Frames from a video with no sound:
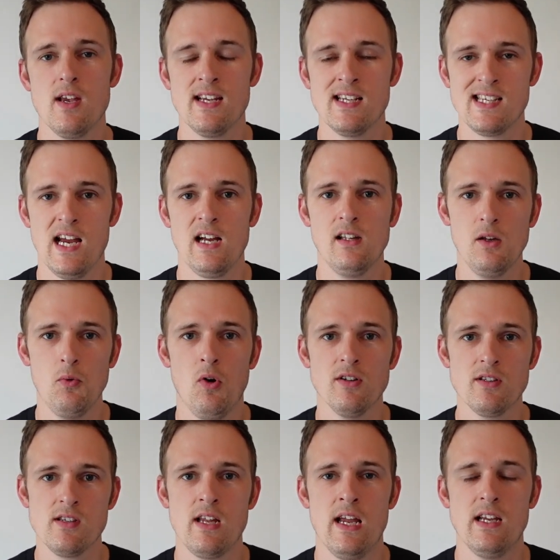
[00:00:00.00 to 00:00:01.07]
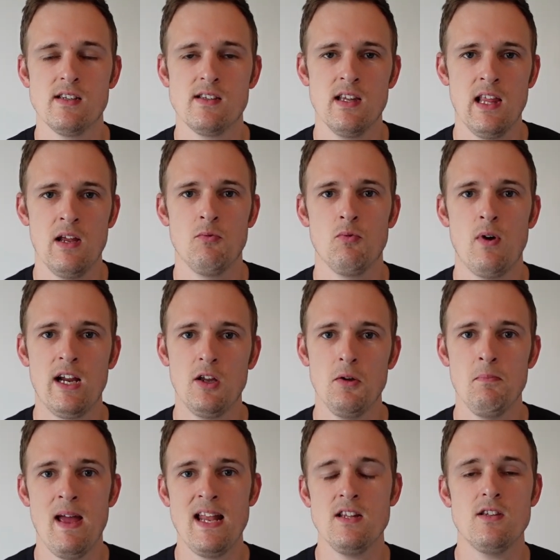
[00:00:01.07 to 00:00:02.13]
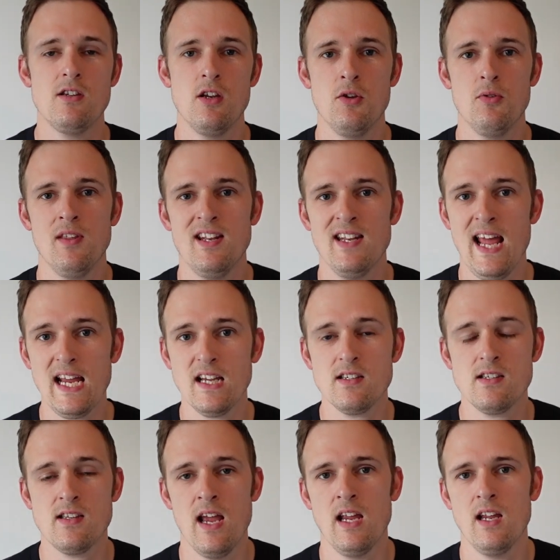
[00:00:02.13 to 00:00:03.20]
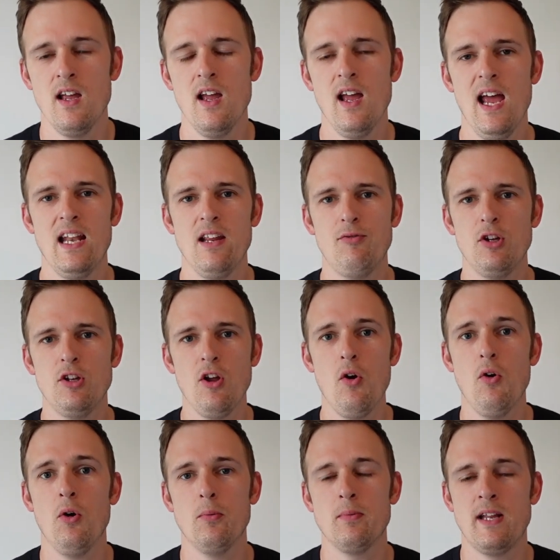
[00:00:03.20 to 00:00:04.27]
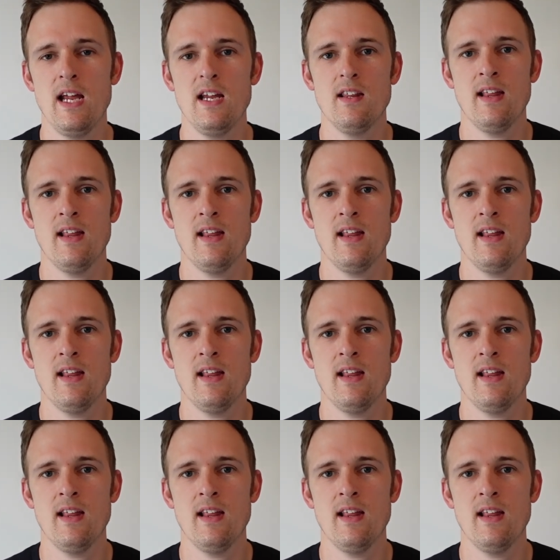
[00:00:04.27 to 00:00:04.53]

exactly what stakes to then recommend to you the next day. And if you don't update